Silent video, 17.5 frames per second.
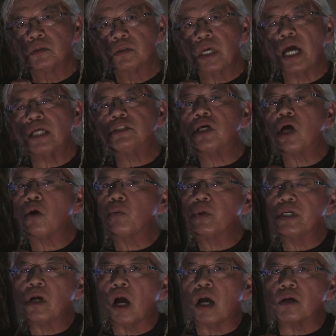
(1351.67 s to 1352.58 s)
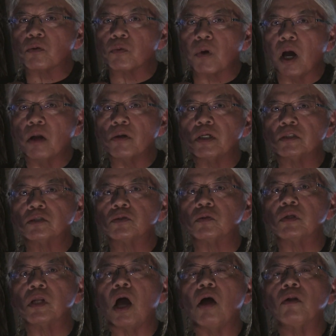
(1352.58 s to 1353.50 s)
That's how we got around it.
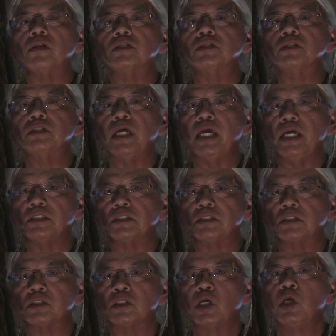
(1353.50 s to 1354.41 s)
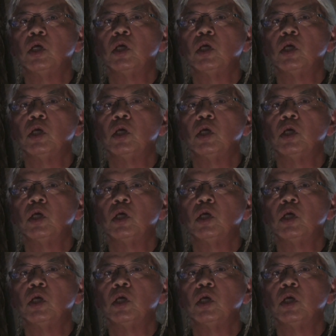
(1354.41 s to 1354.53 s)
So now the states,